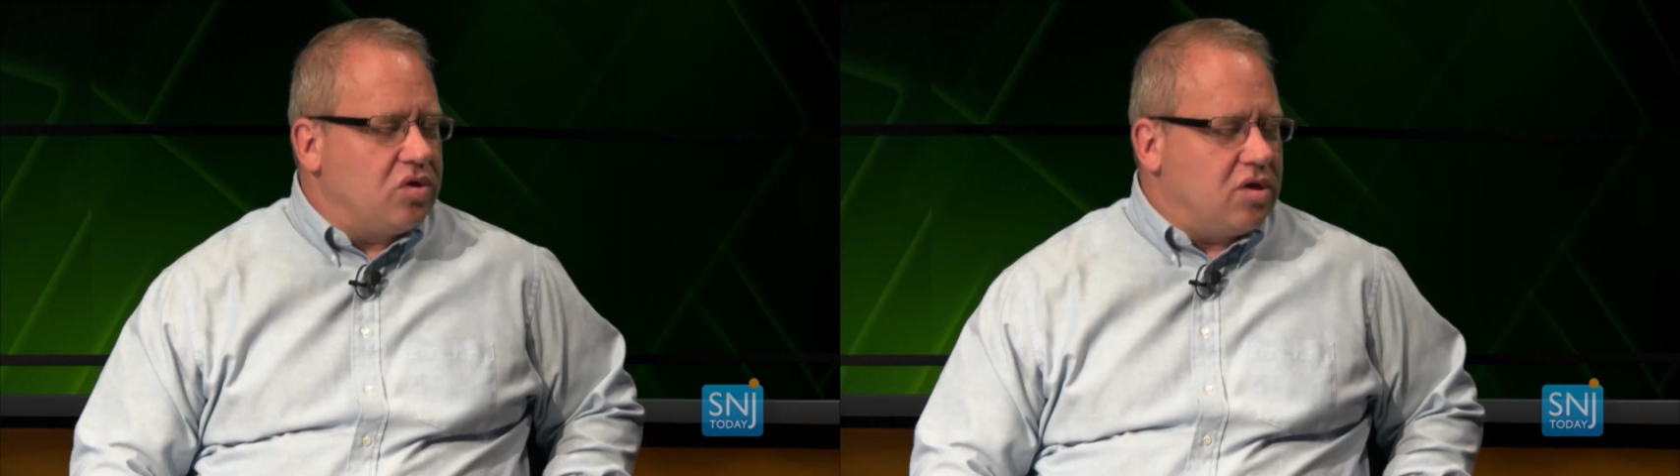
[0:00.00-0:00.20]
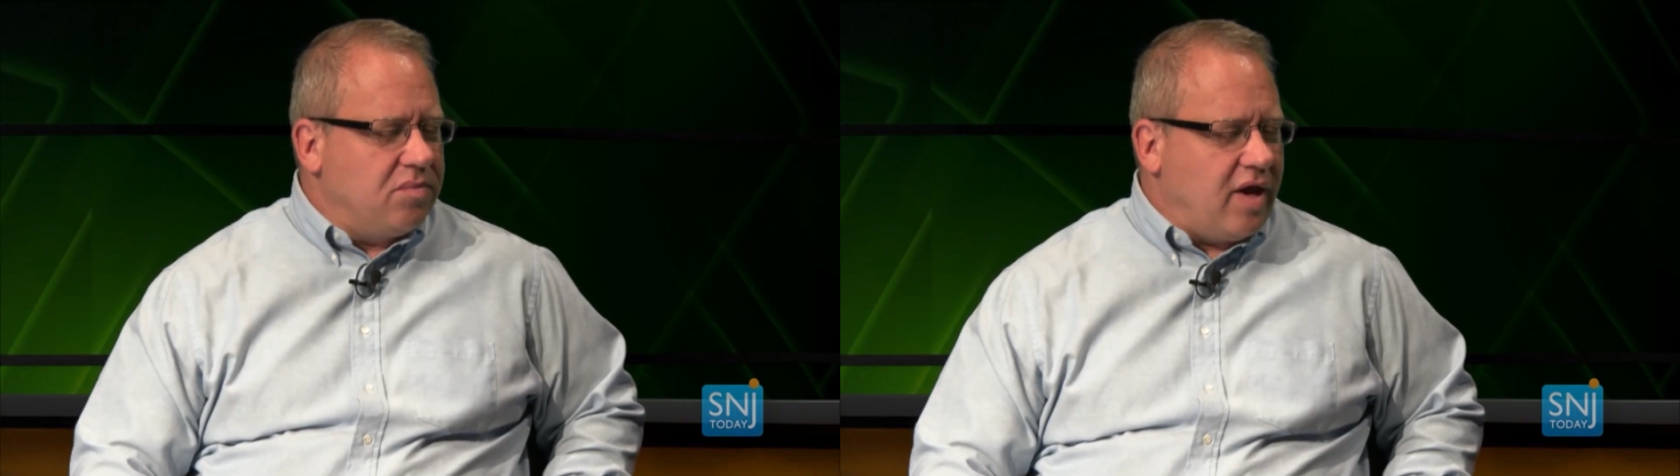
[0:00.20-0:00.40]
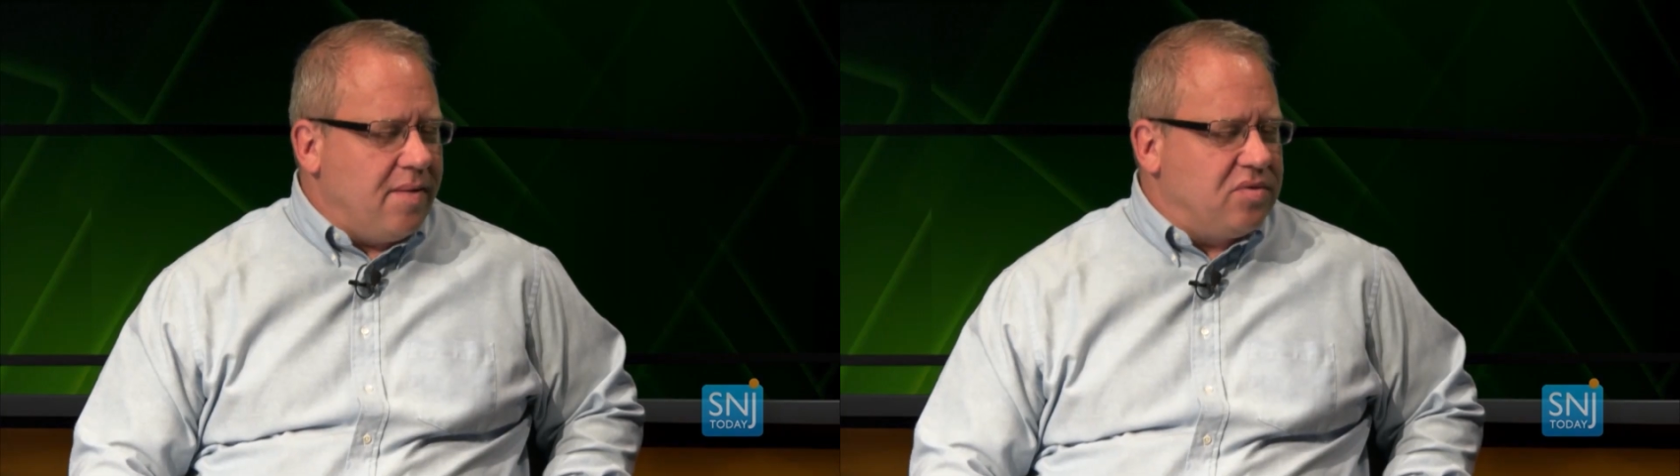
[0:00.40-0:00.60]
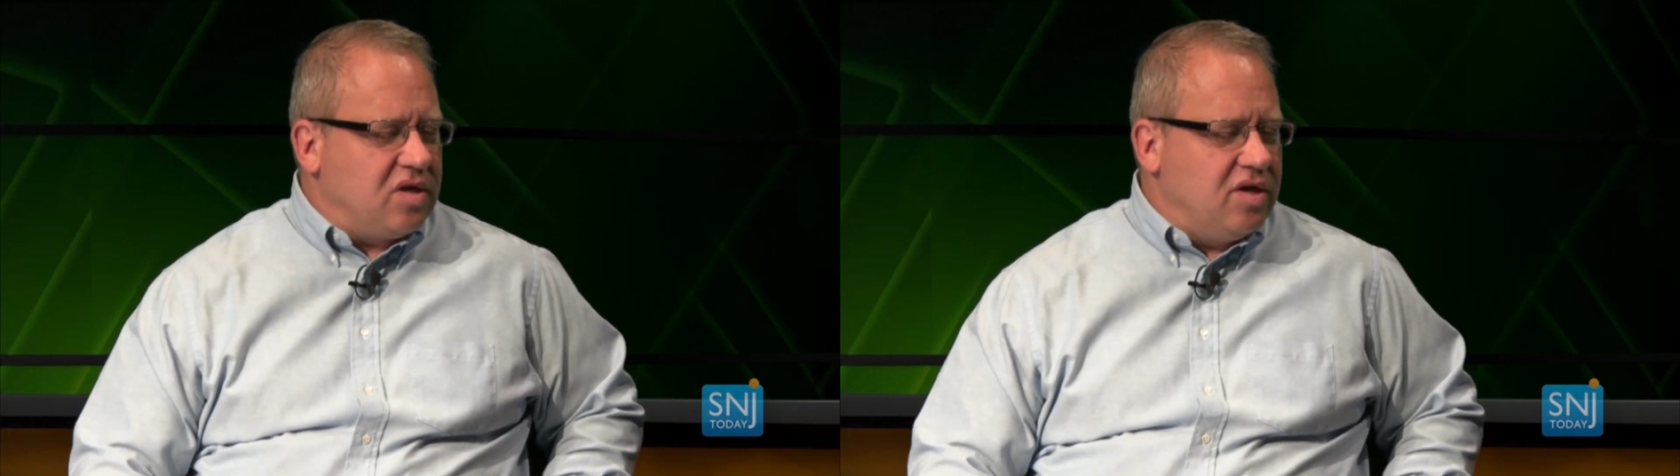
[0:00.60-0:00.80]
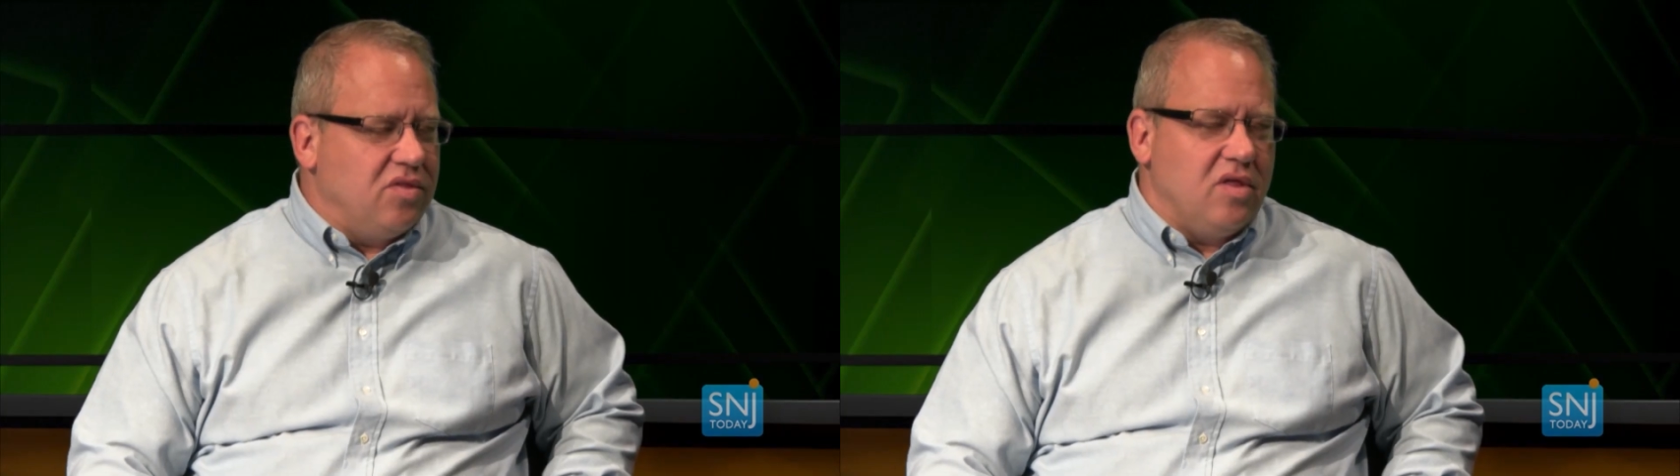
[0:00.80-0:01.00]
sometimes
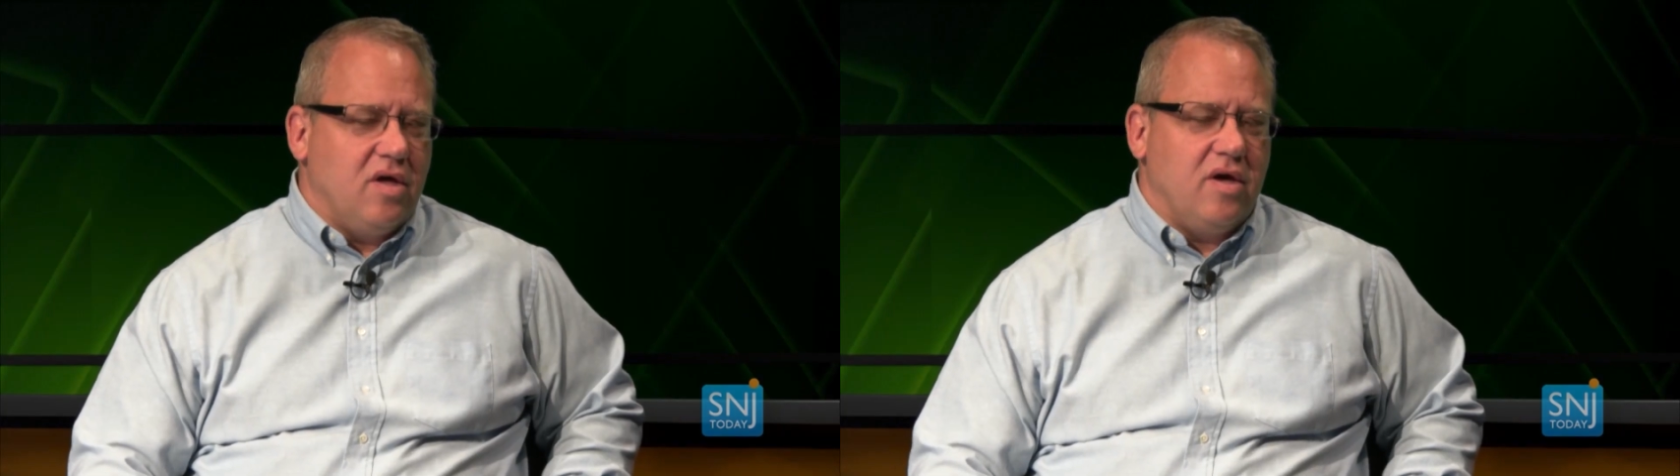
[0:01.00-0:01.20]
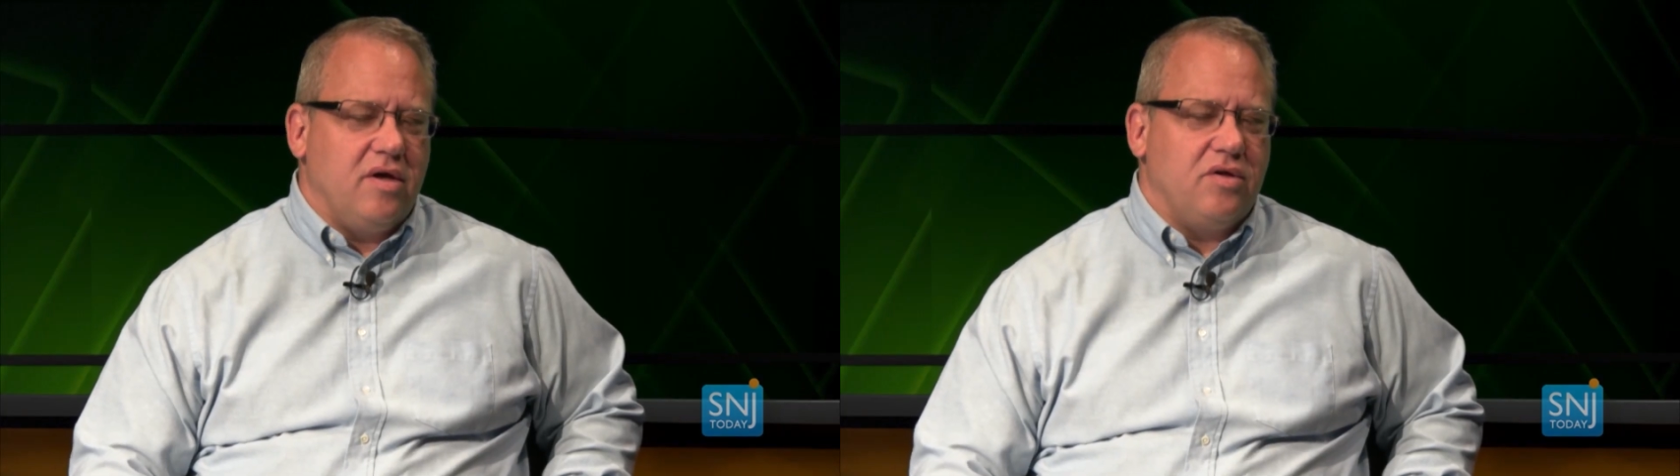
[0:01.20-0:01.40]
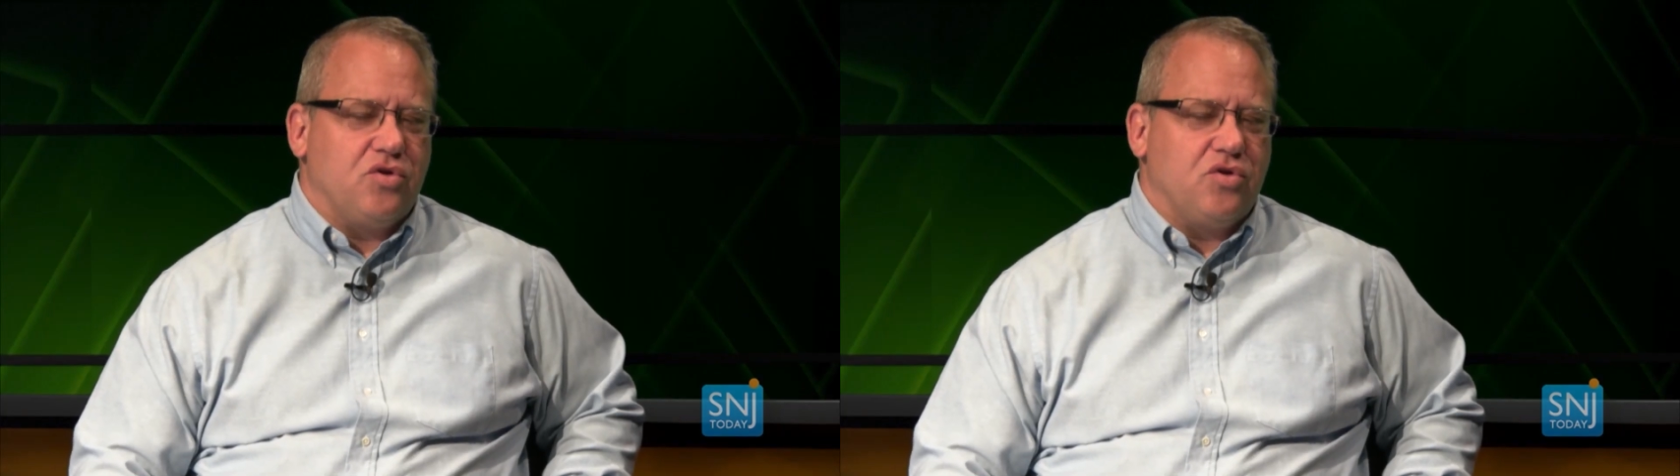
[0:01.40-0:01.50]
in the